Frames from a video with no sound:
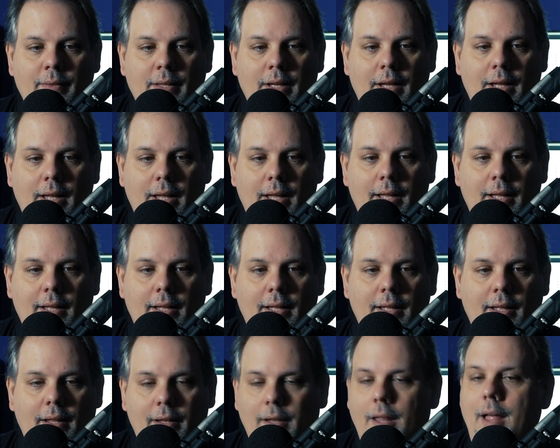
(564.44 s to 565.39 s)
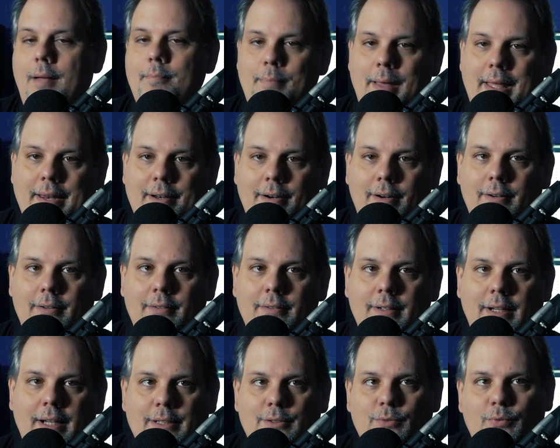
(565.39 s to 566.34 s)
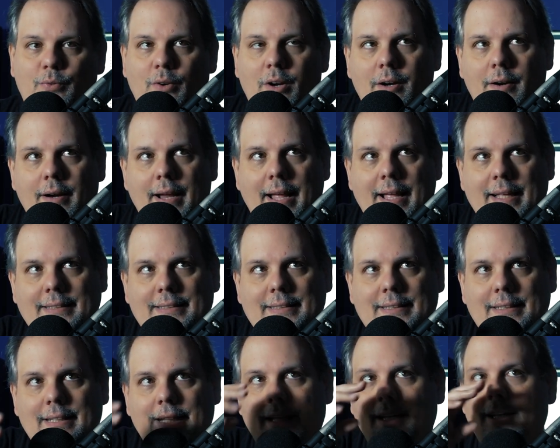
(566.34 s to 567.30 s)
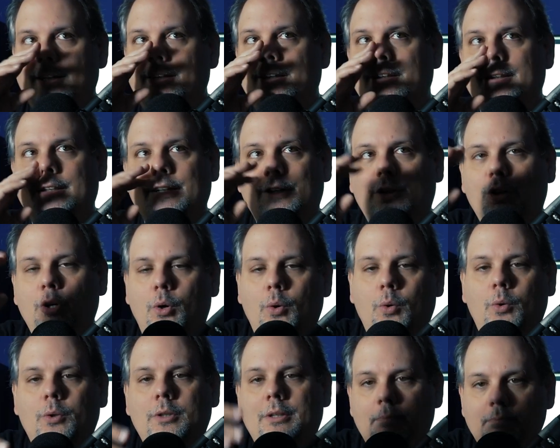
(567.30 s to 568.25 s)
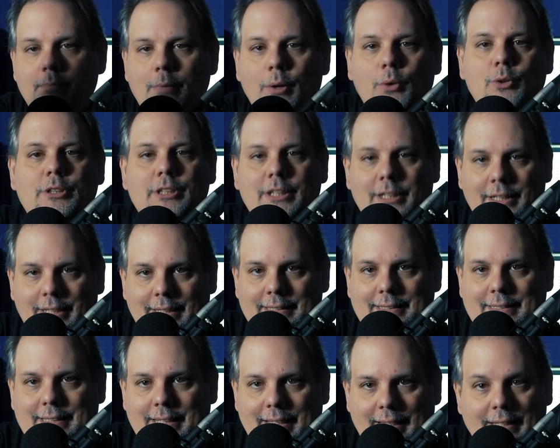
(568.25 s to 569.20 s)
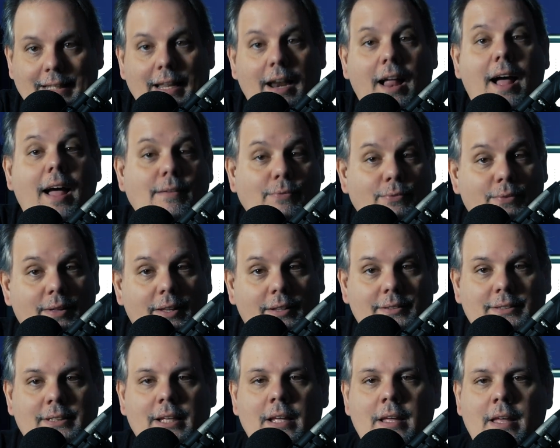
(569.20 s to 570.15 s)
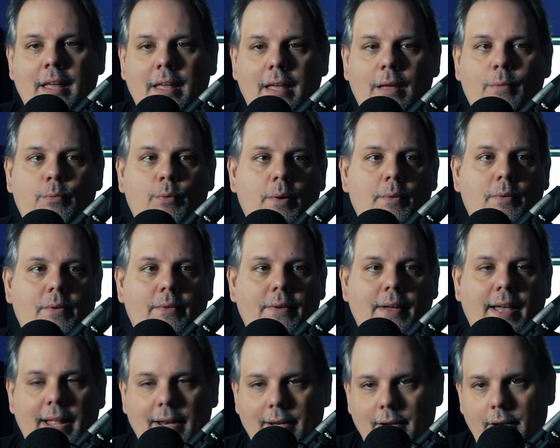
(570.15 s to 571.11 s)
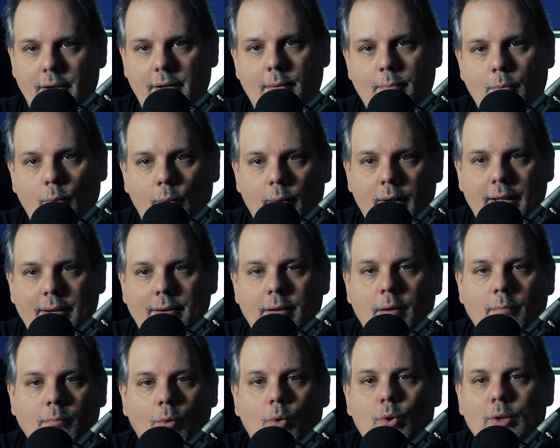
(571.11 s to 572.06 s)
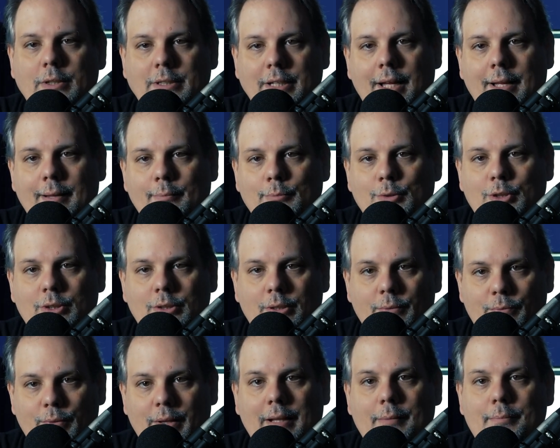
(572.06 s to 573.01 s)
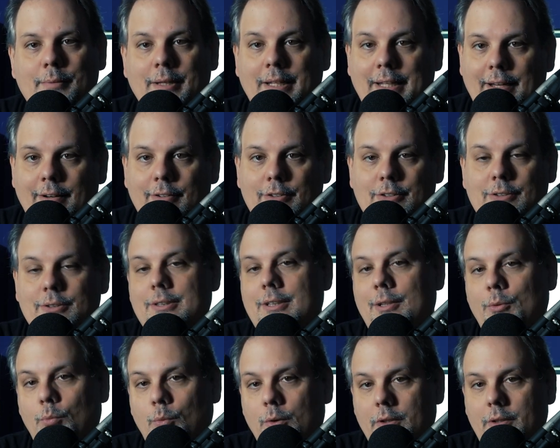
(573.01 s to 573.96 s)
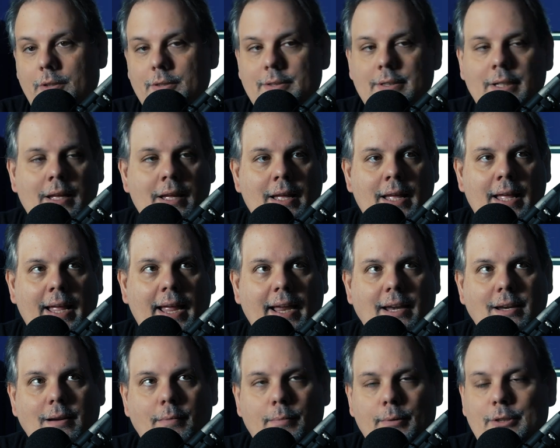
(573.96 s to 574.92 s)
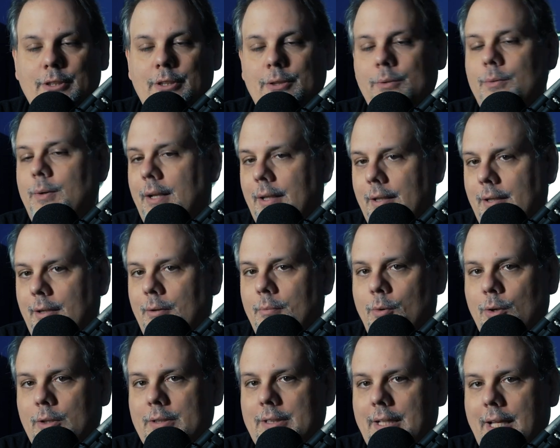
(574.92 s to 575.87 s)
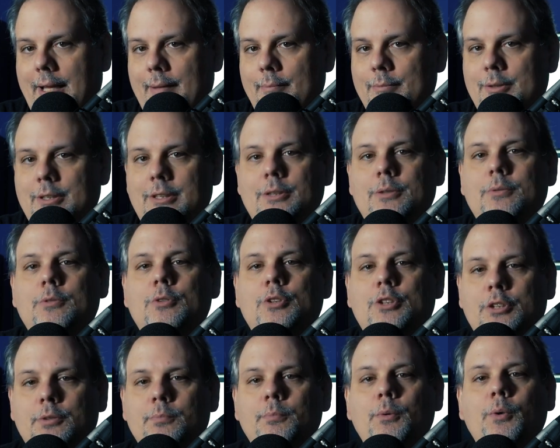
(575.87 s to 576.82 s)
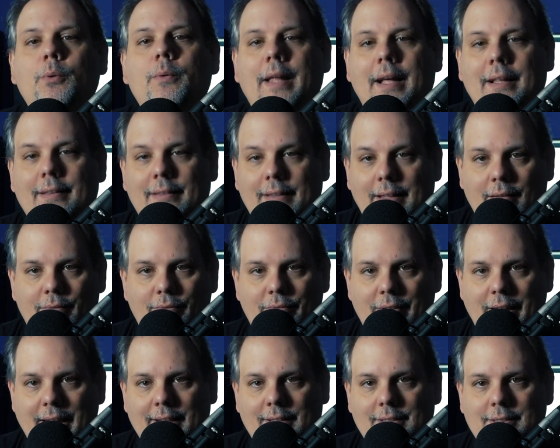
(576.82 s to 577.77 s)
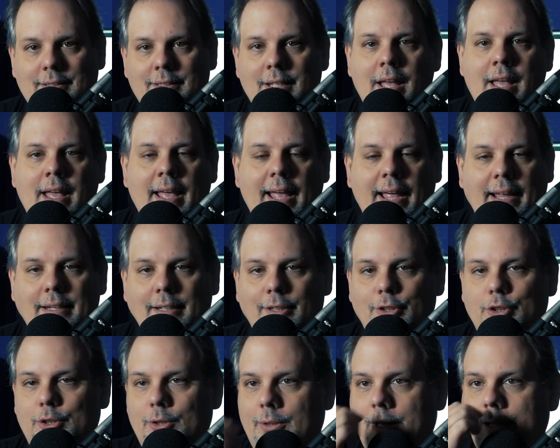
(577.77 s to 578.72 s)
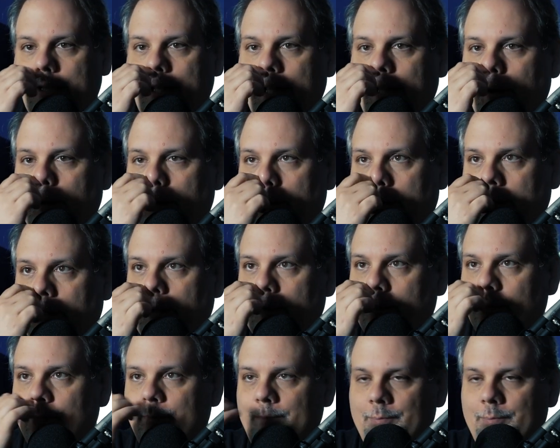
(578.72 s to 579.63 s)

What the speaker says: a lot better as far as the cold, emotionless thing that I felt if we would have had, number one, more time to develop the characters in the world, and number two, a little more time to smooth out the effects and ensure that they look good.